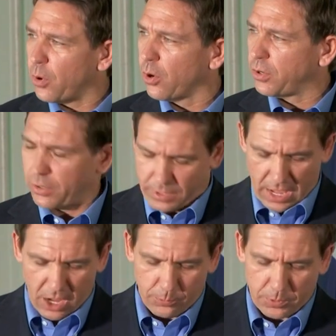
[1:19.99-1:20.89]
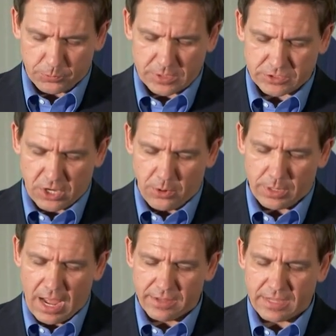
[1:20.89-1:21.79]
border to help with what's
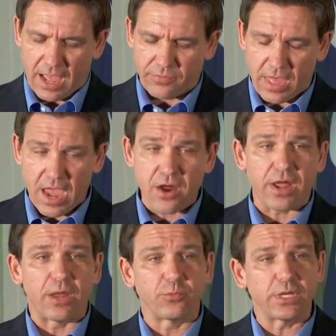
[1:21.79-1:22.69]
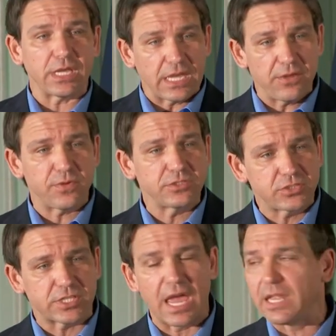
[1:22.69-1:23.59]
going on down there, and we even
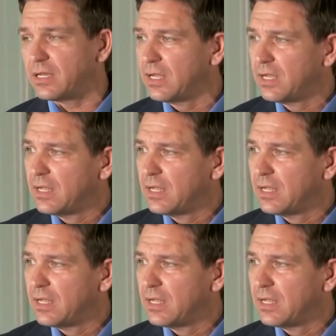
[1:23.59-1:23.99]
sent